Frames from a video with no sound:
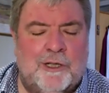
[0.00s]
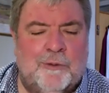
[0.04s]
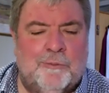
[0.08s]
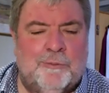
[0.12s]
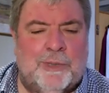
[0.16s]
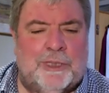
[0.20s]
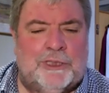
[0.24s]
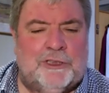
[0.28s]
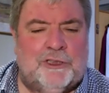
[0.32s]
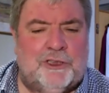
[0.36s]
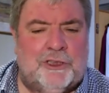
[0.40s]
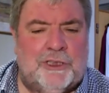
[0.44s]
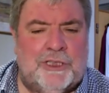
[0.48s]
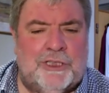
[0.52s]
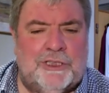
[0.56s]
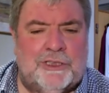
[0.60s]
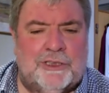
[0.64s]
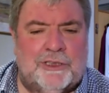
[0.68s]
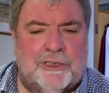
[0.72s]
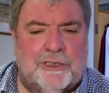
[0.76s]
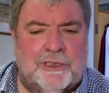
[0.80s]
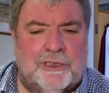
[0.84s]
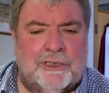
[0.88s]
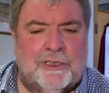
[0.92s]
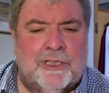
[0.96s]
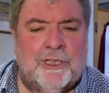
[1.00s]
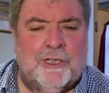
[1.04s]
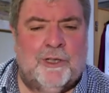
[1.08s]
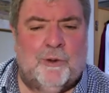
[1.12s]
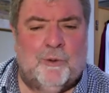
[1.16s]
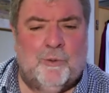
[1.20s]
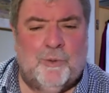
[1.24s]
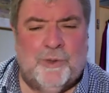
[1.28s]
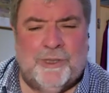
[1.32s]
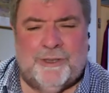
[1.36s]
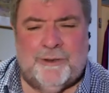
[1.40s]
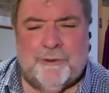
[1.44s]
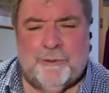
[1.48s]
but Jesus,
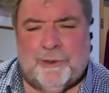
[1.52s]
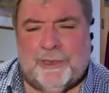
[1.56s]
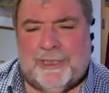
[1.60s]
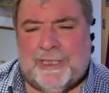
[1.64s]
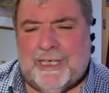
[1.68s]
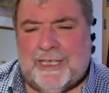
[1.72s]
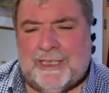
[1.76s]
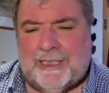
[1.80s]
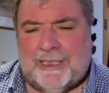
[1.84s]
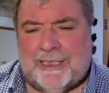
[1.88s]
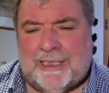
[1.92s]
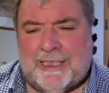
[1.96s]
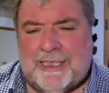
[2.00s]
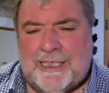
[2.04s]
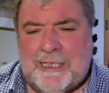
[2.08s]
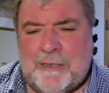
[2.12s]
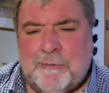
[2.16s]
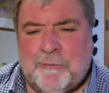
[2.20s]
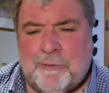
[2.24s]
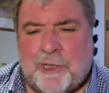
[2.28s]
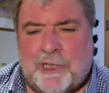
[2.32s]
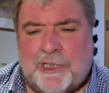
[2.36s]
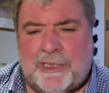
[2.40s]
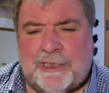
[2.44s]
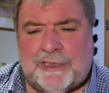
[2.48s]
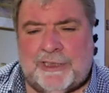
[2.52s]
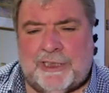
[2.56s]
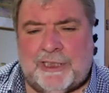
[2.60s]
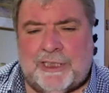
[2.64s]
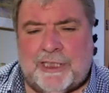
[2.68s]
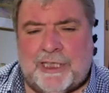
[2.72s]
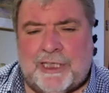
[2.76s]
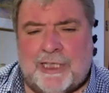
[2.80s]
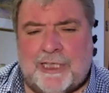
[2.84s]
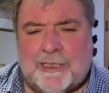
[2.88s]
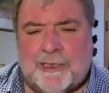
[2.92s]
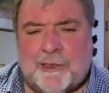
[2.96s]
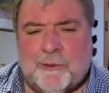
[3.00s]
ritually unclean by his
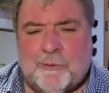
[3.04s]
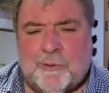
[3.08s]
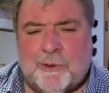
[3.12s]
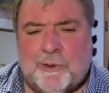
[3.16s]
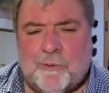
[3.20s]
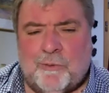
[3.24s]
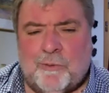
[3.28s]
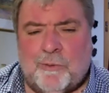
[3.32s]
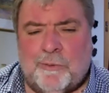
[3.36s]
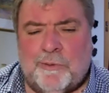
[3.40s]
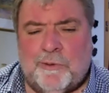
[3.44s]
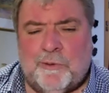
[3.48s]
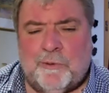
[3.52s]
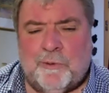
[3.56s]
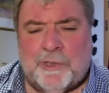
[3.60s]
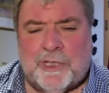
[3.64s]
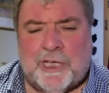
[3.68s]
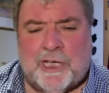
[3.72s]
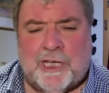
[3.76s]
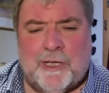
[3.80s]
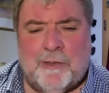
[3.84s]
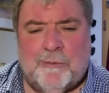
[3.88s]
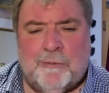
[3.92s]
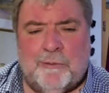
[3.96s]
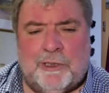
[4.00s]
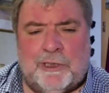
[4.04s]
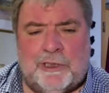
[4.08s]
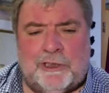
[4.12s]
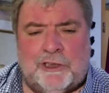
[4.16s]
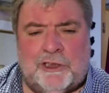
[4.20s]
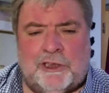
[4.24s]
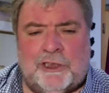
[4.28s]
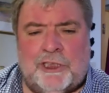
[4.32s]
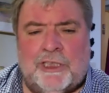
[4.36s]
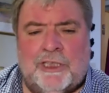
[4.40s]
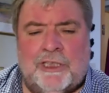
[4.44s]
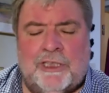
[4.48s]
encounter with the woman with the hemorrhage,